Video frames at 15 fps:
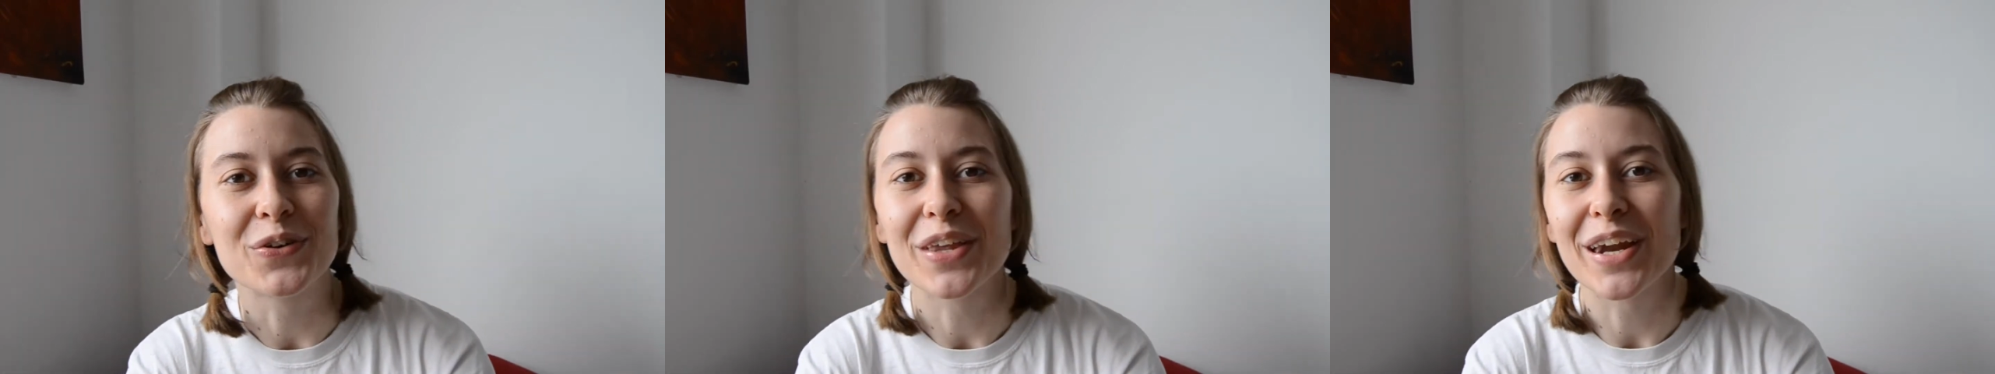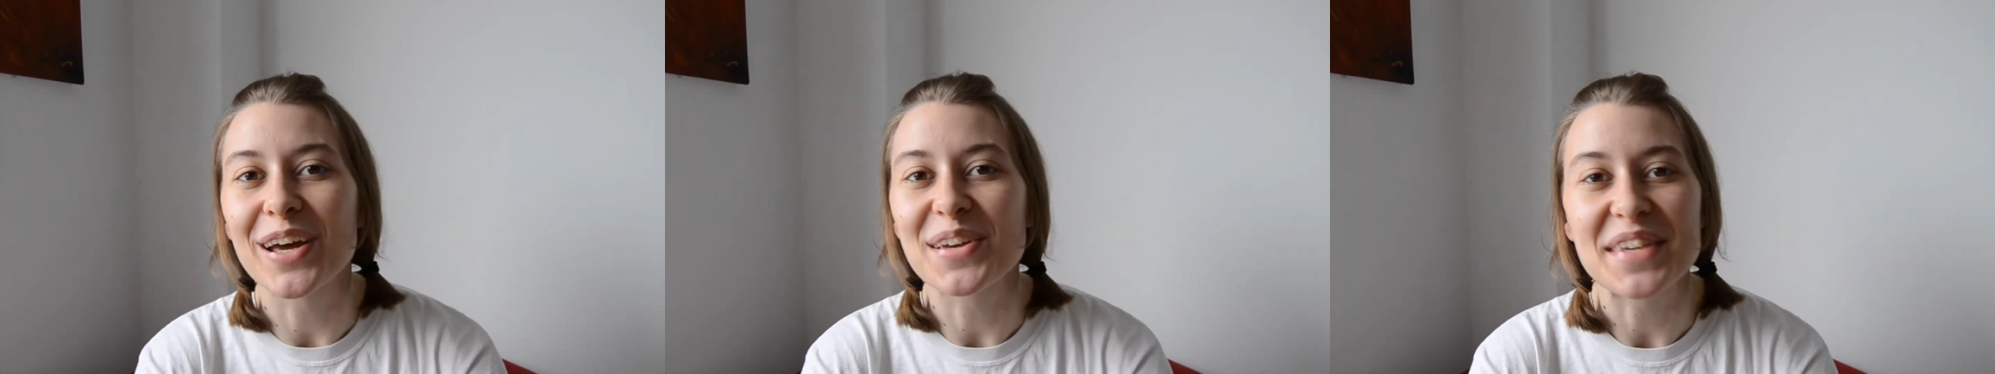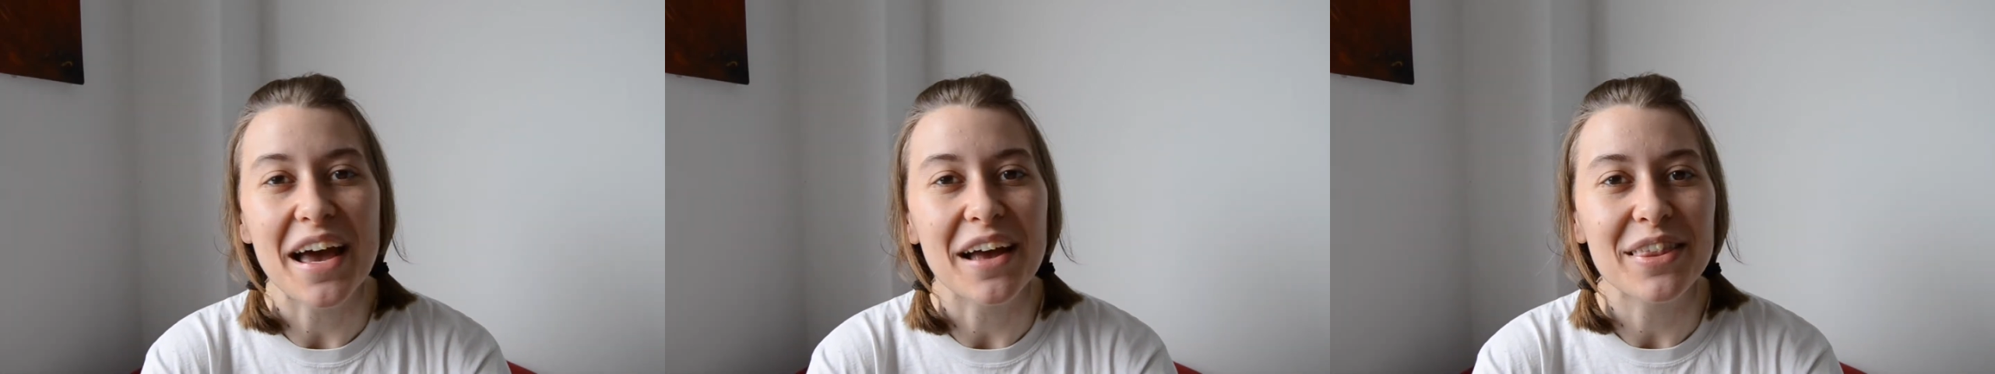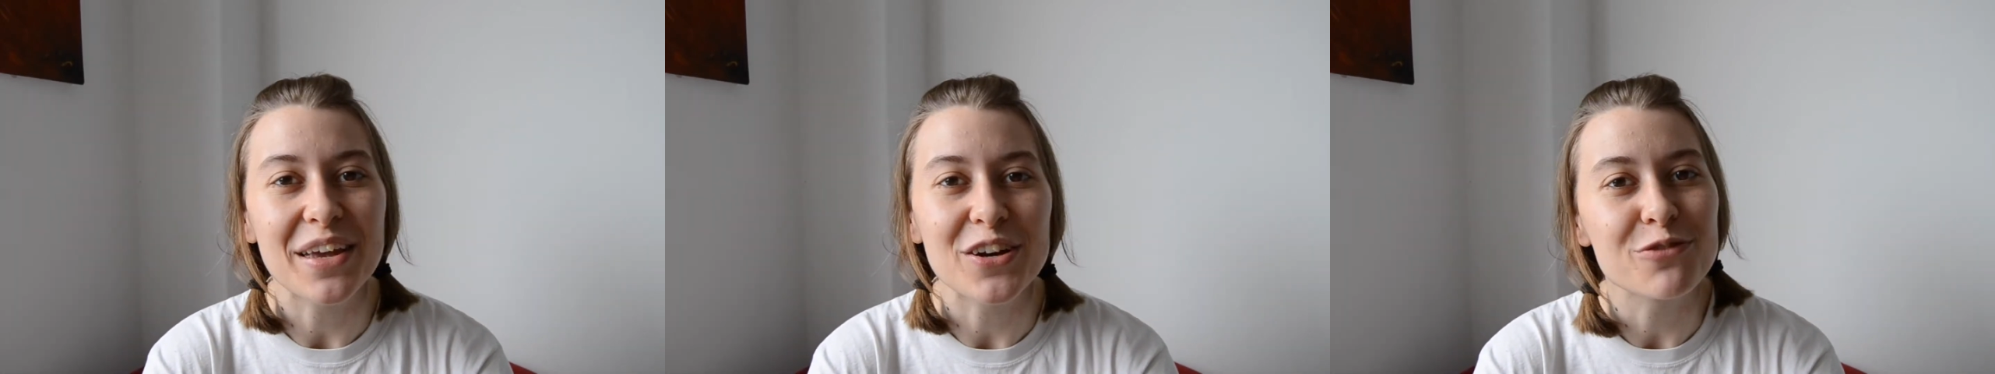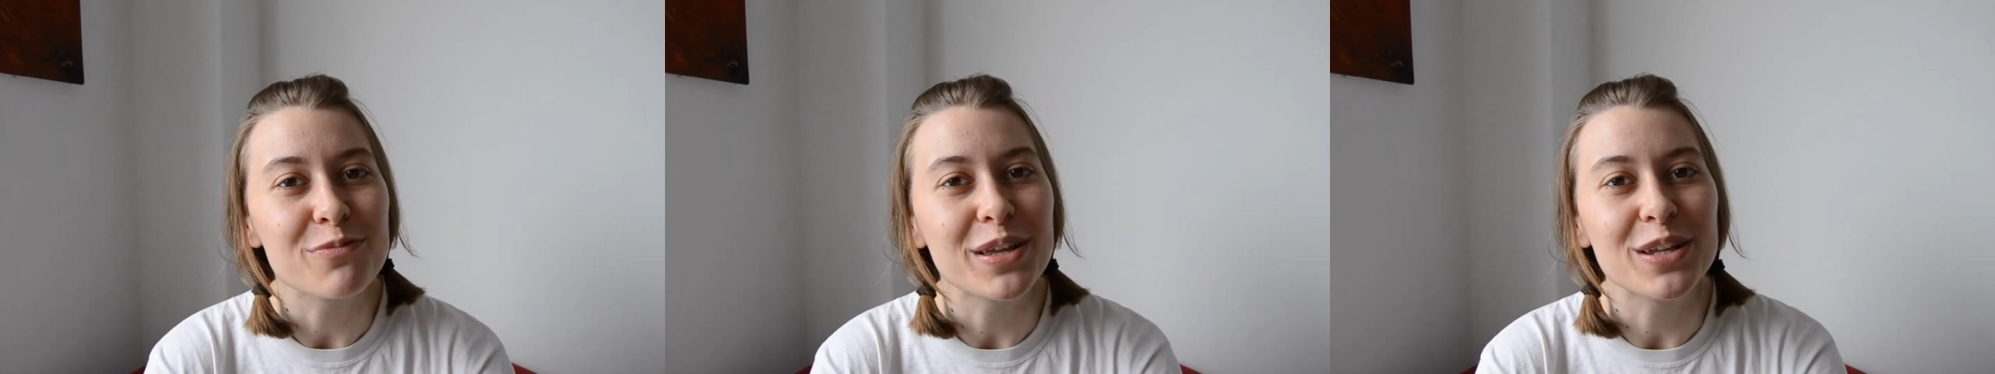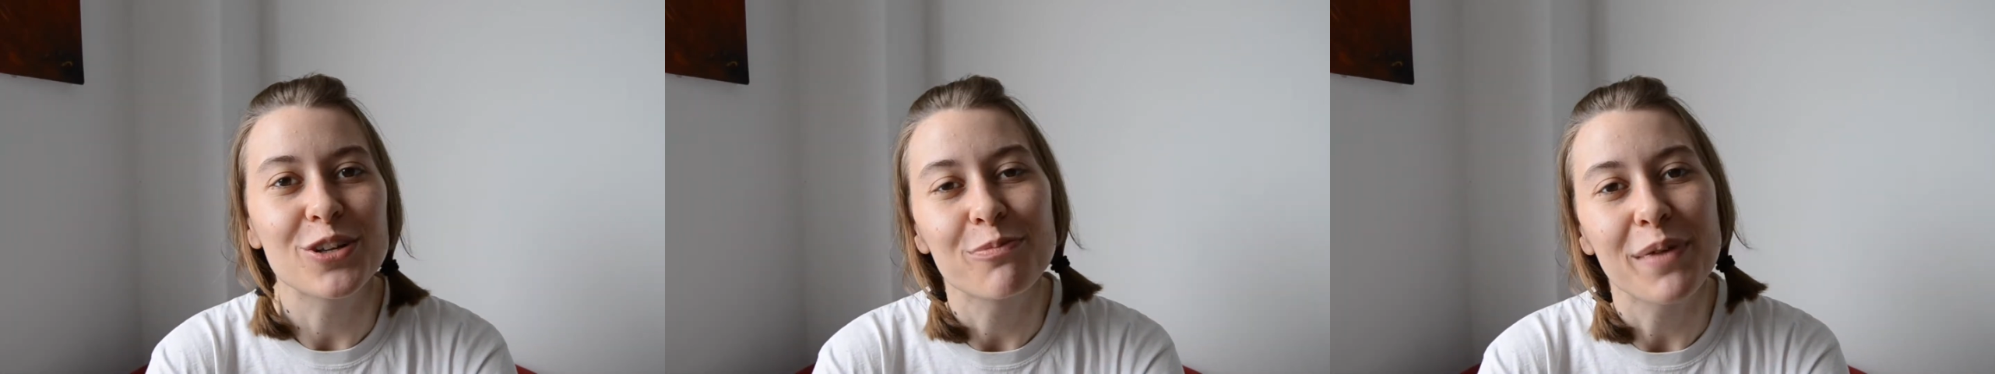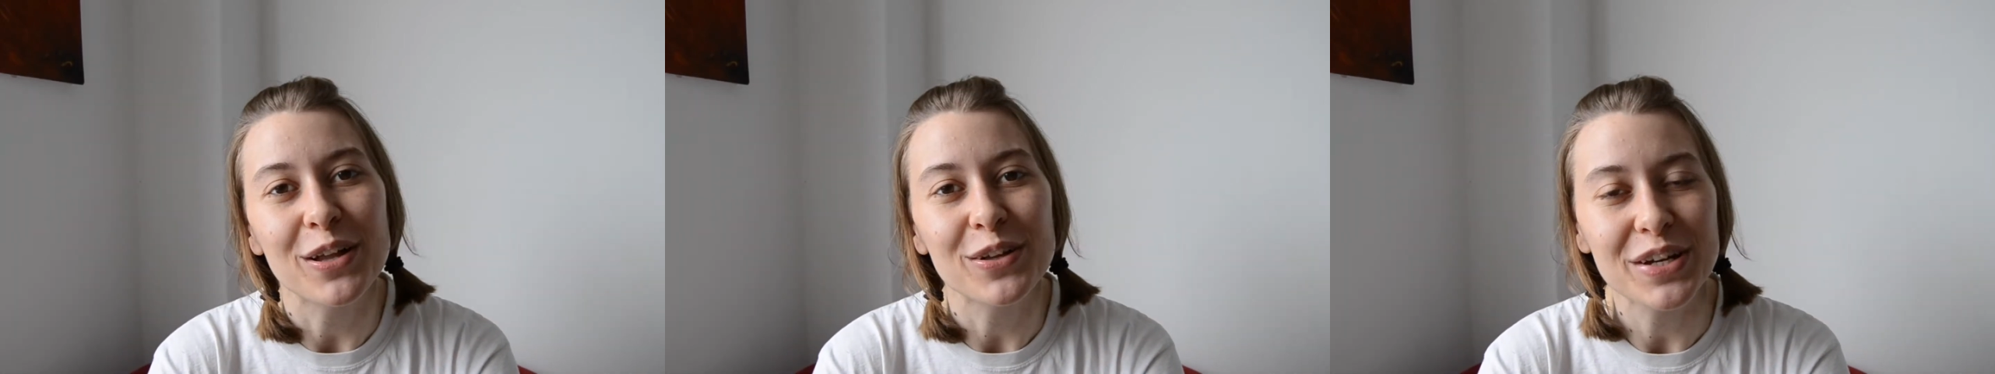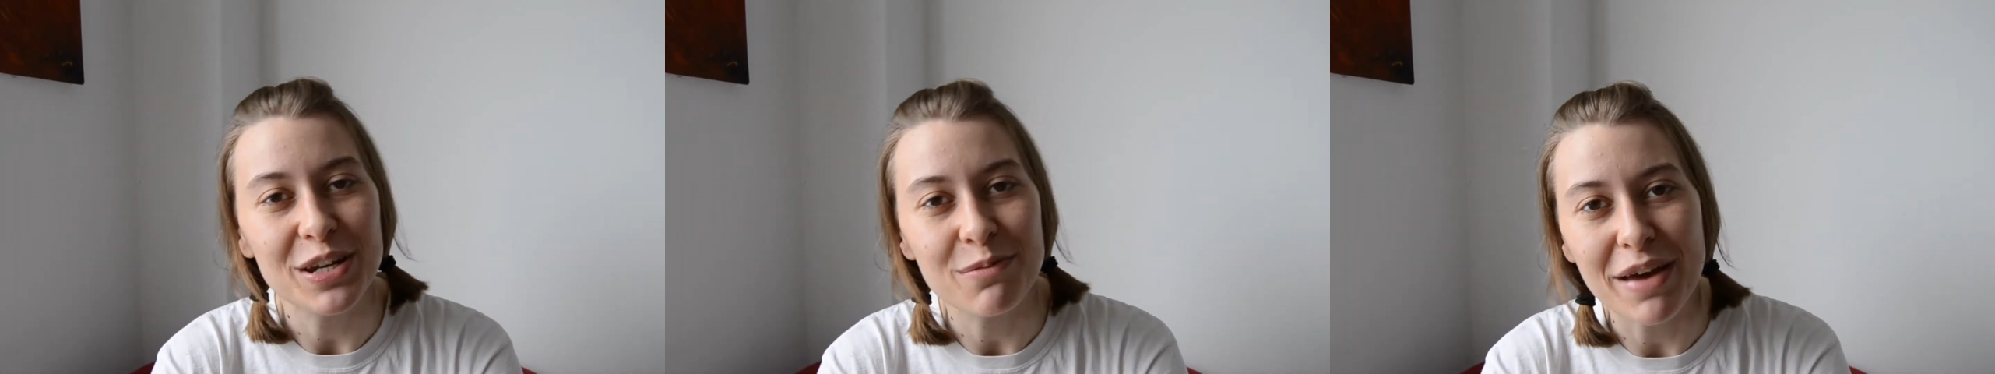and then I sat there in my little
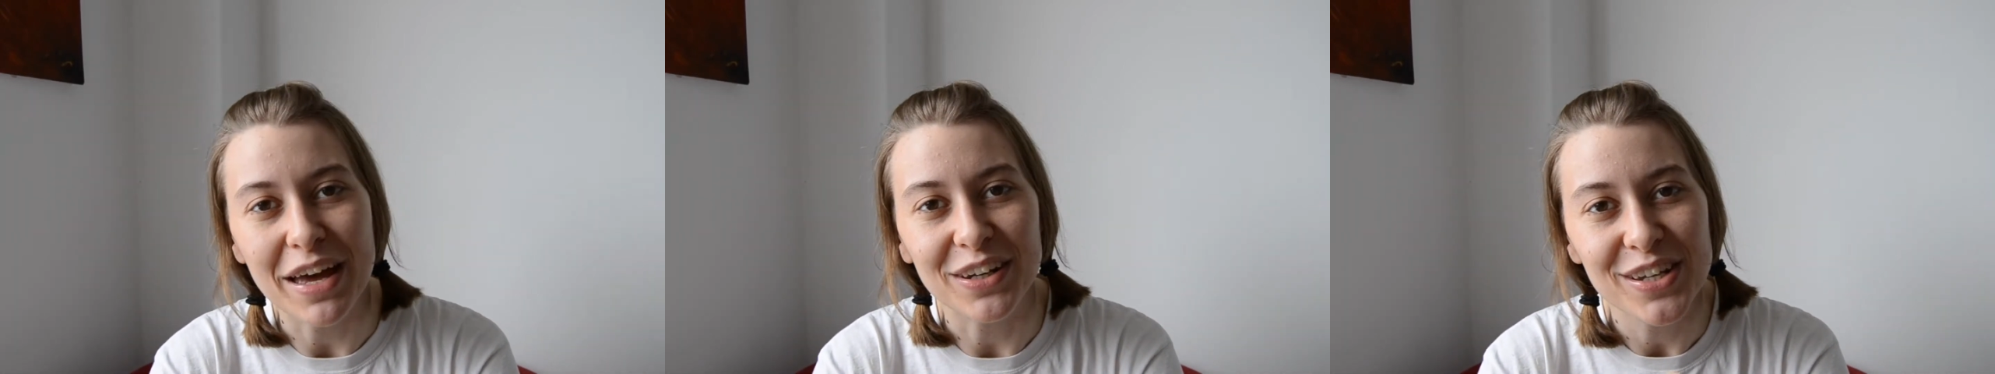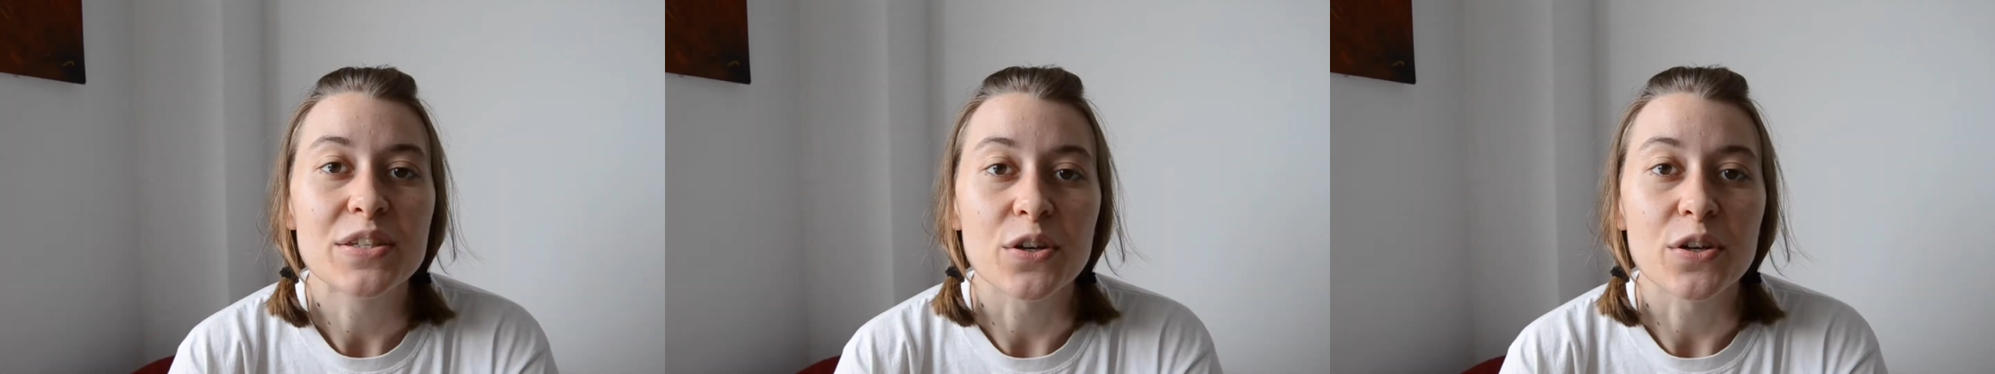balcony bed.